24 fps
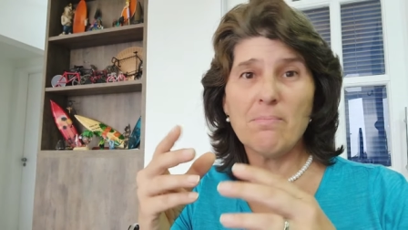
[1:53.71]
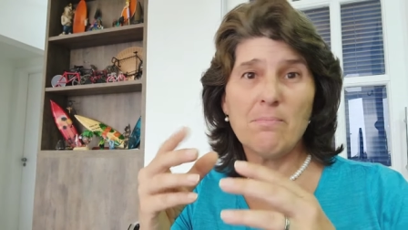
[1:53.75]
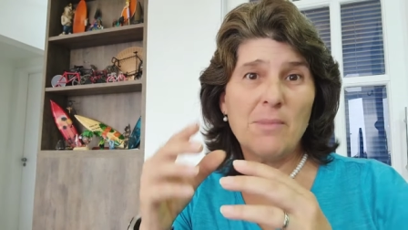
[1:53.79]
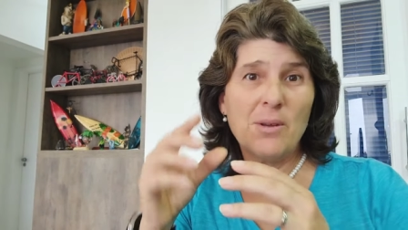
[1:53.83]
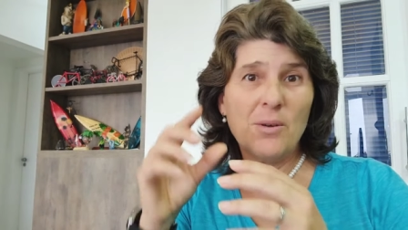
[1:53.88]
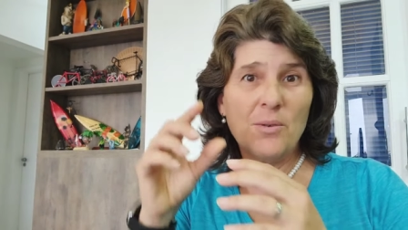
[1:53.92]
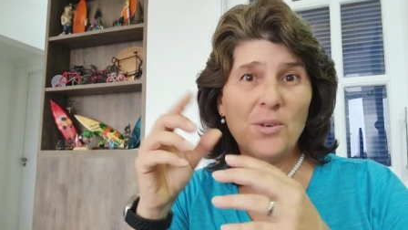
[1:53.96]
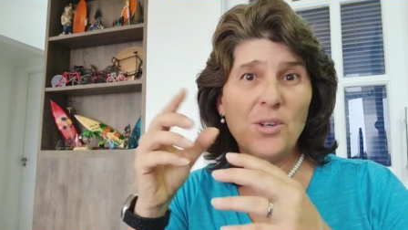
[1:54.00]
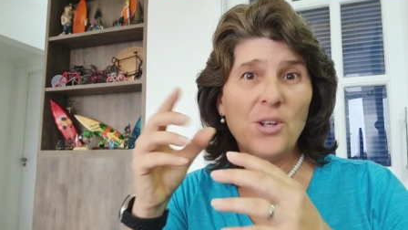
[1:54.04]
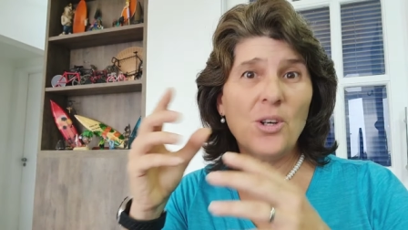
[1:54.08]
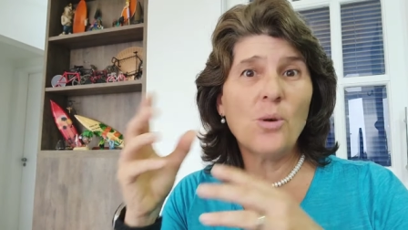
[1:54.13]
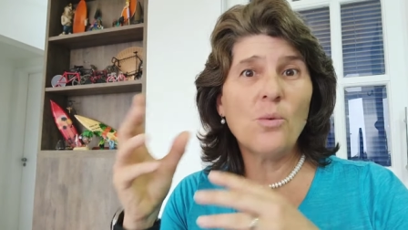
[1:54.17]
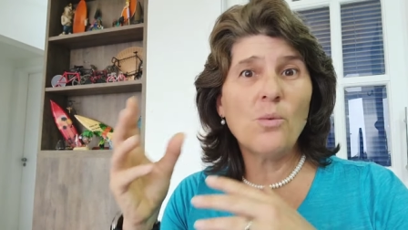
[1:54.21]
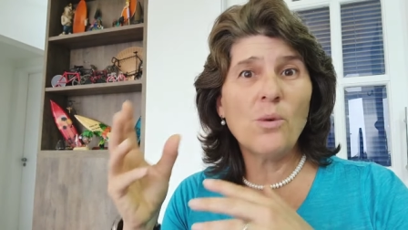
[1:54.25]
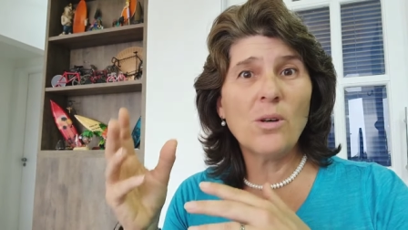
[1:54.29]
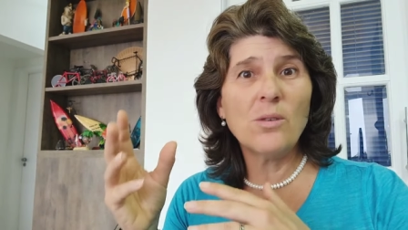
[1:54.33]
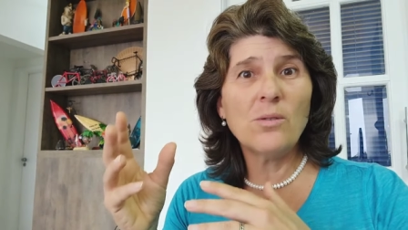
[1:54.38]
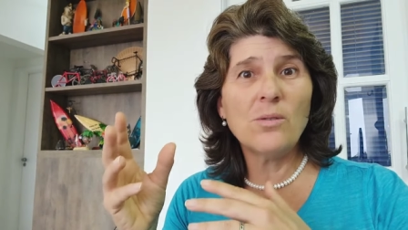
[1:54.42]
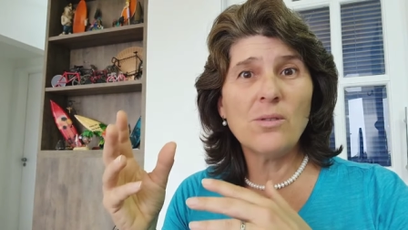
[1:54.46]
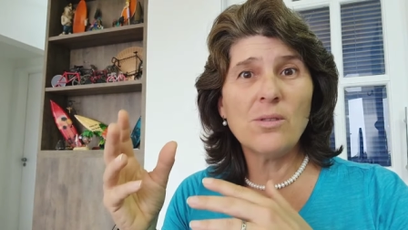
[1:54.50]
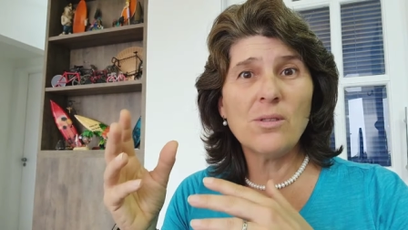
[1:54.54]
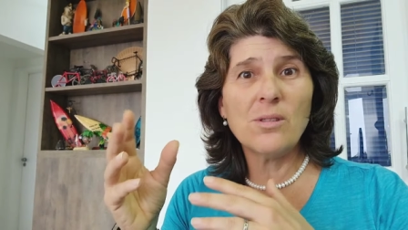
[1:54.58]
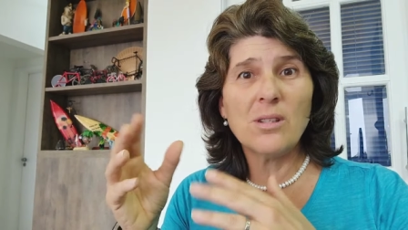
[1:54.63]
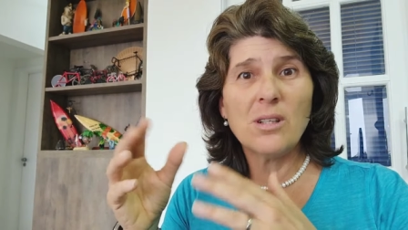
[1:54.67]
merino
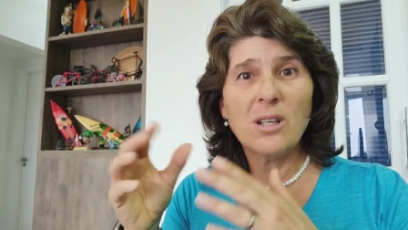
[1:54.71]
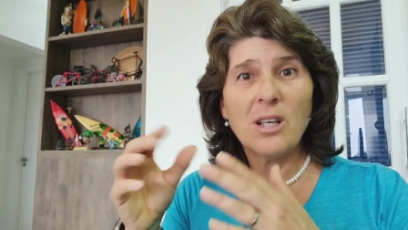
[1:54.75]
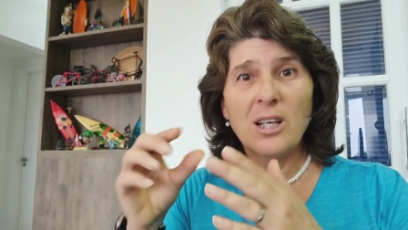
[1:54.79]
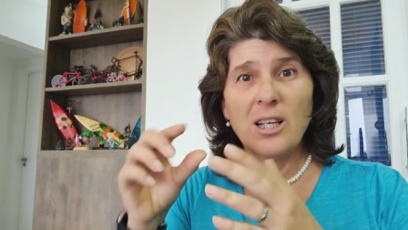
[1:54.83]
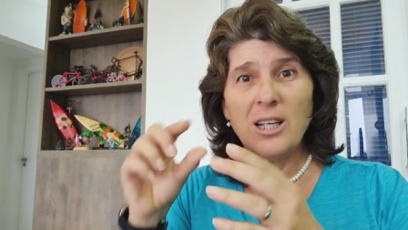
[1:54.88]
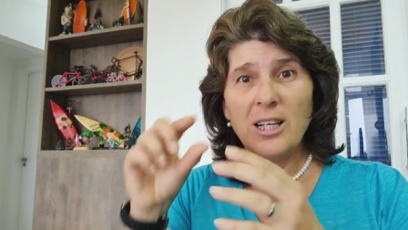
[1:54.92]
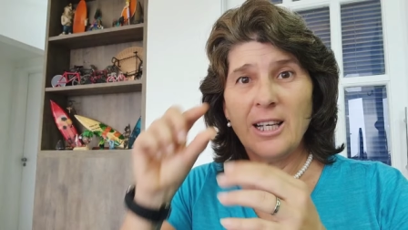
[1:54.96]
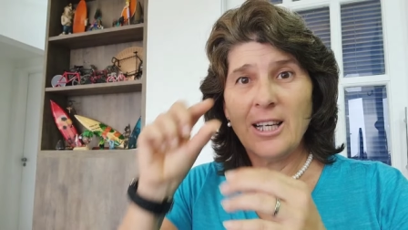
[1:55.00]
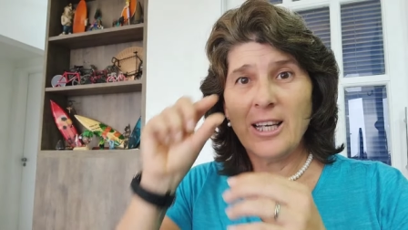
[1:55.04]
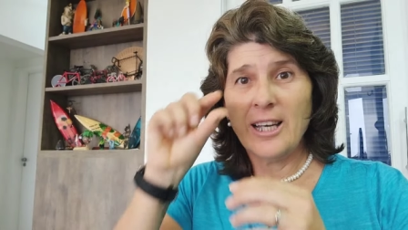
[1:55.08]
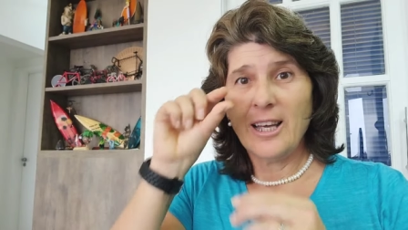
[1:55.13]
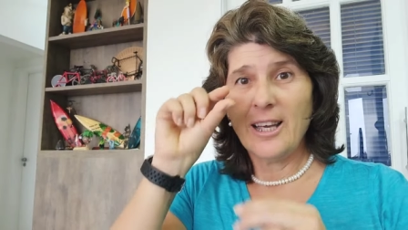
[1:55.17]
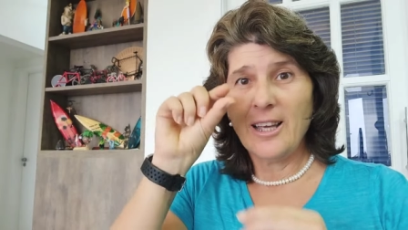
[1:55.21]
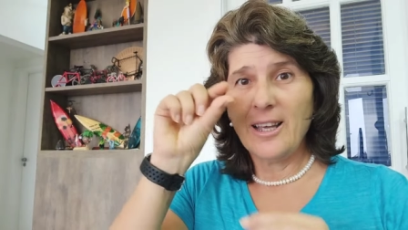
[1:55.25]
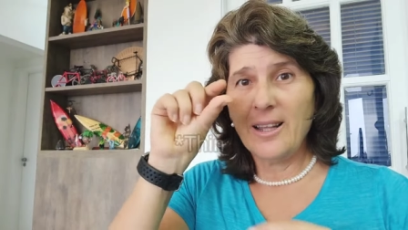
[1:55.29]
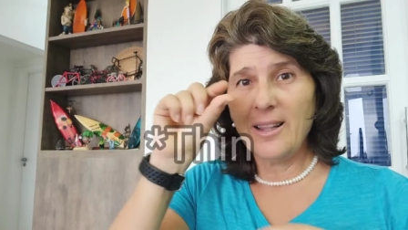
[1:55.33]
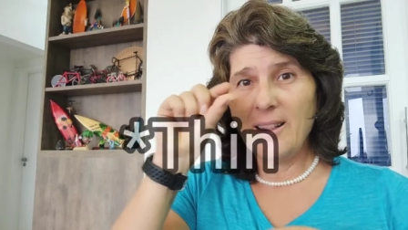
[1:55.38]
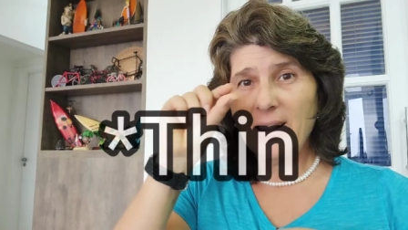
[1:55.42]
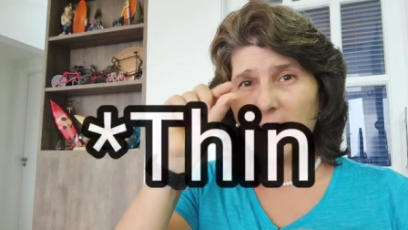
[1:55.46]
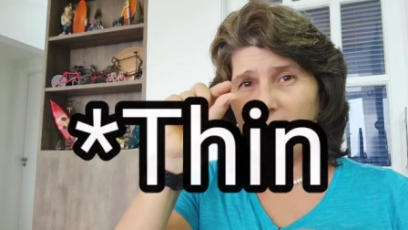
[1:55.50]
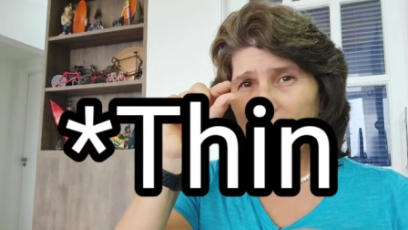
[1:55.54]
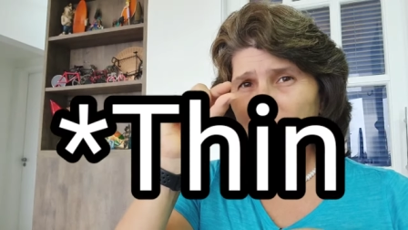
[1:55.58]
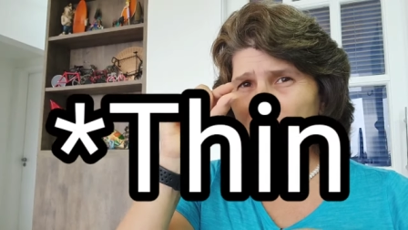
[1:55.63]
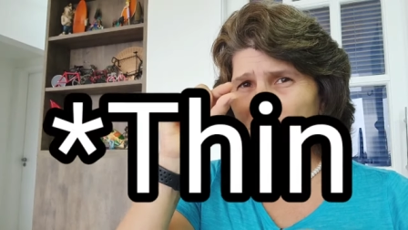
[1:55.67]
wools
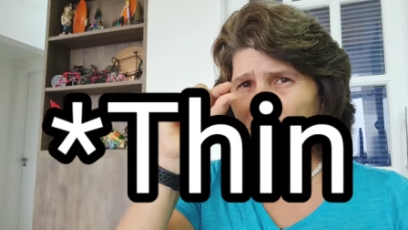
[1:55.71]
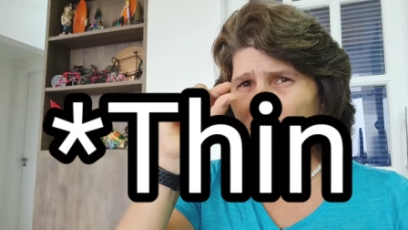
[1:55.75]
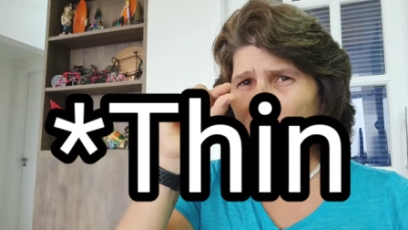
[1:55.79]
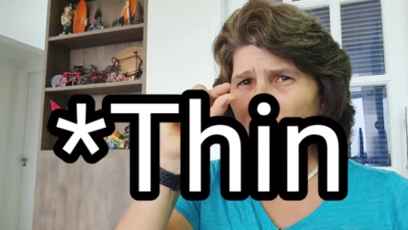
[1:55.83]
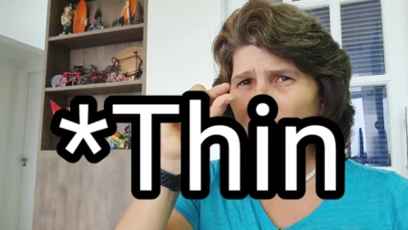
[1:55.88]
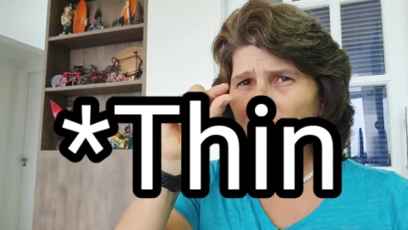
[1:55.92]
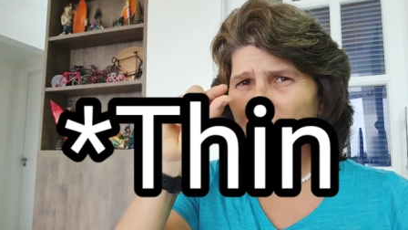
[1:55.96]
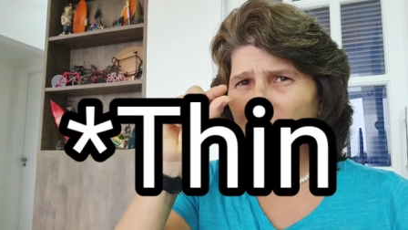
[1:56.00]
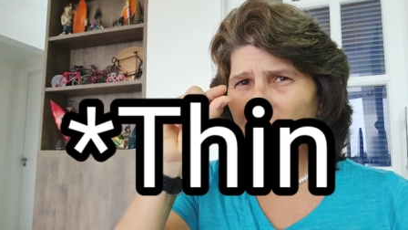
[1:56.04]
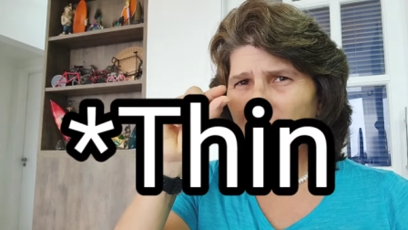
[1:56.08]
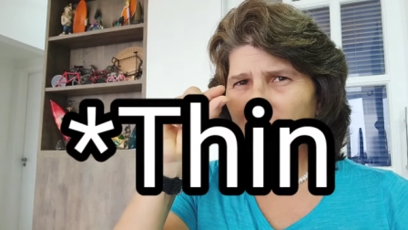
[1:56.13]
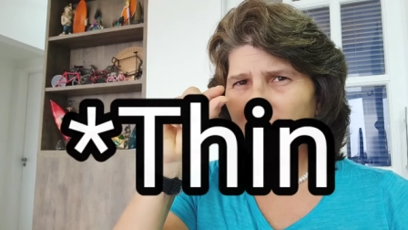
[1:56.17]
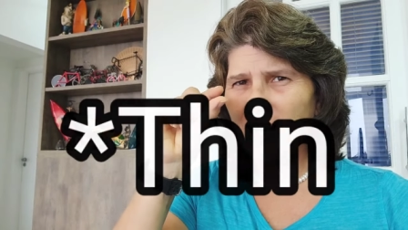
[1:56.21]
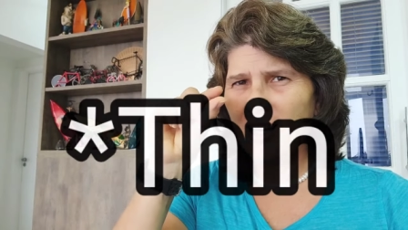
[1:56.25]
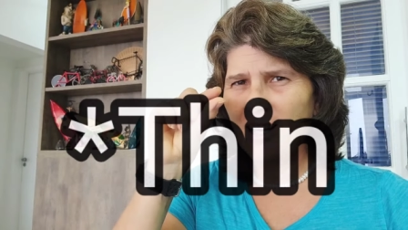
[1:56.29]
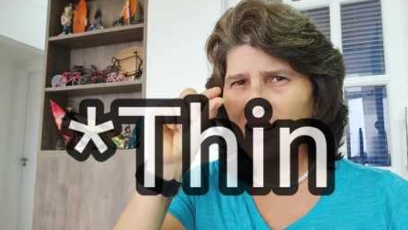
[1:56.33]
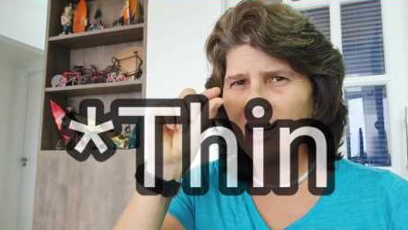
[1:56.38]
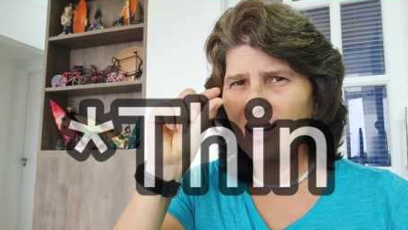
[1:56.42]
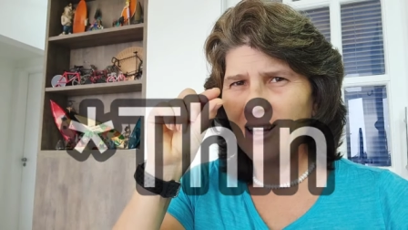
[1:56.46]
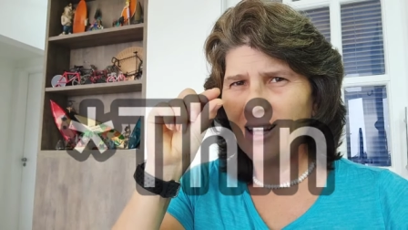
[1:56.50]
and they're so thick.